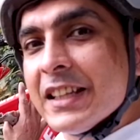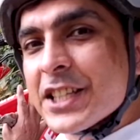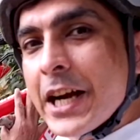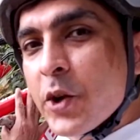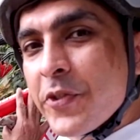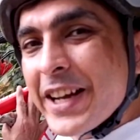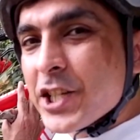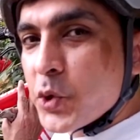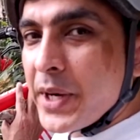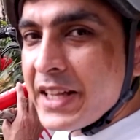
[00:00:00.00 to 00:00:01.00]
the
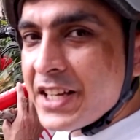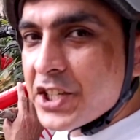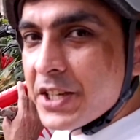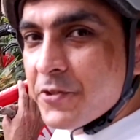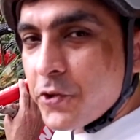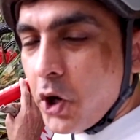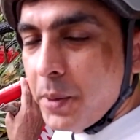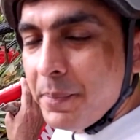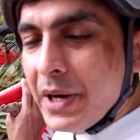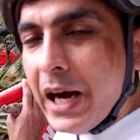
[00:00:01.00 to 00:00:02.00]
Shadowfax 29T
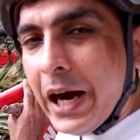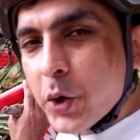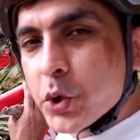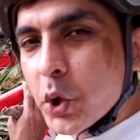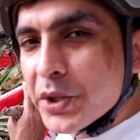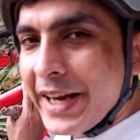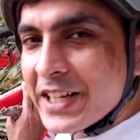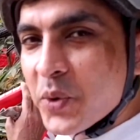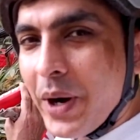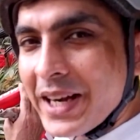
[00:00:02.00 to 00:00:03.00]
from Outdoor
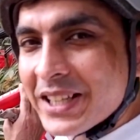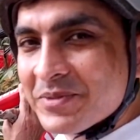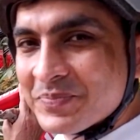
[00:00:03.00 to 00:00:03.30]
91.